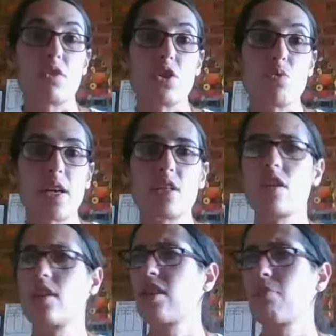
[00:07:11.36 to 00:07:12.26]
she wants.
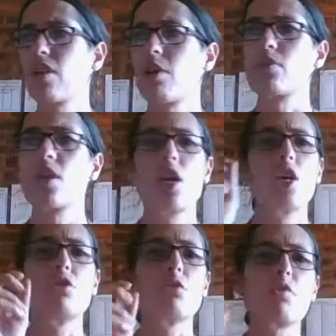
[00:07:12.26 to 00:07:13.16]
I'll sometimes
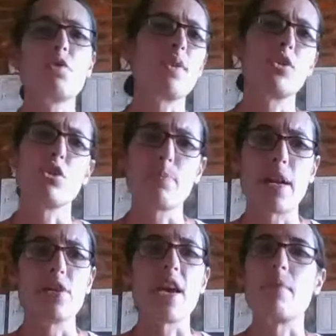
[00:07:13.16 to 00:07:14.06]
do, if she wants to spell
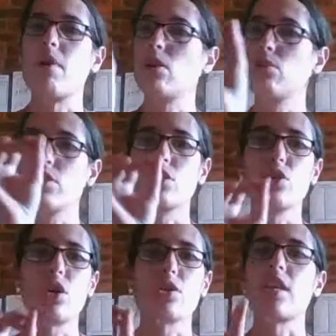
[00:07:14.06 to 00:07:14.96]
a name, I'll do the
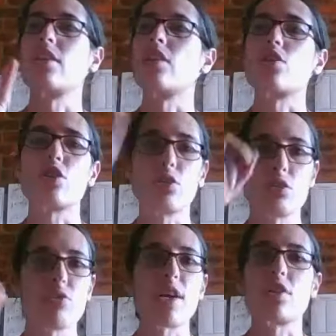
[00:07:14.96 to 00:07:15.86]
dots, and then she'll
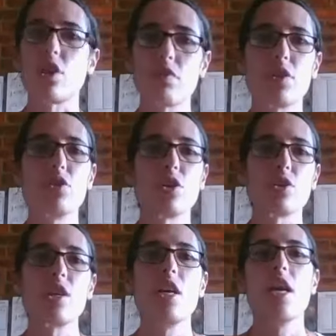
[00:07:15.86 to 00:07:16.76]
trace over the
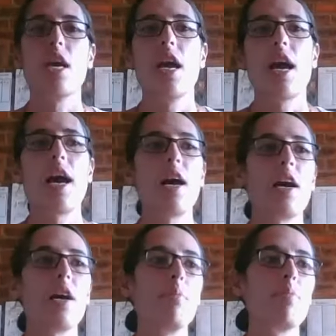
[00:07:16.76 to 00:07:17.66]
dots.
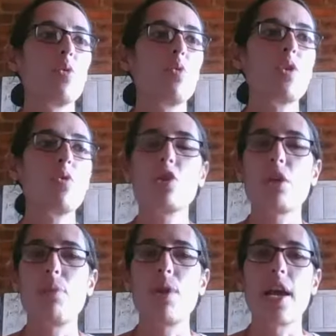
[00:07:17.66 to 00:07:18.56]
We also
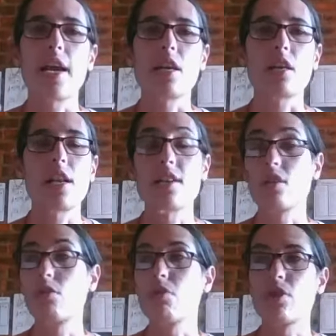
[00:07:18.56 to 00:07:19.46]
play
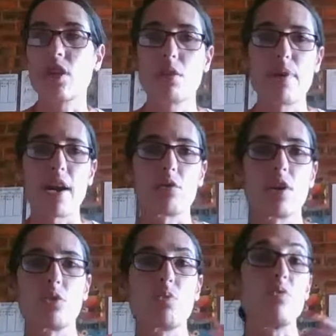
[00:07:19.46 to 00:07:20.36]
classical music in the
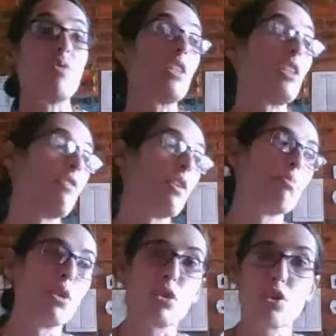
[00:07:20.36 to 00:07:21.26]
background. We read living
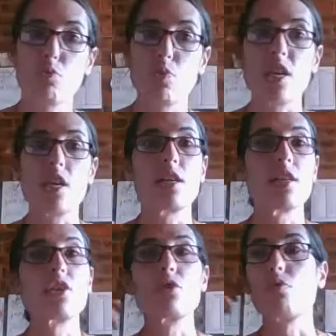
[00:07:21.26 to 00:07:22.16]
books. We
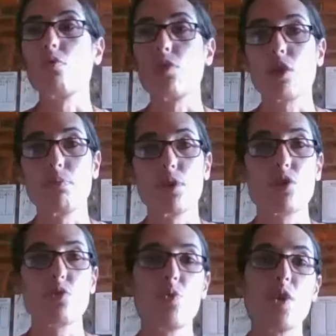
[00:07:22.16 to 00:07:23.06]
listen to audio
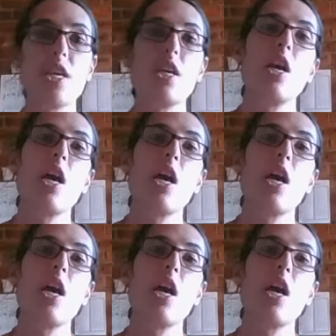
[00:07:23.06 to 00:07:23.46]
books. We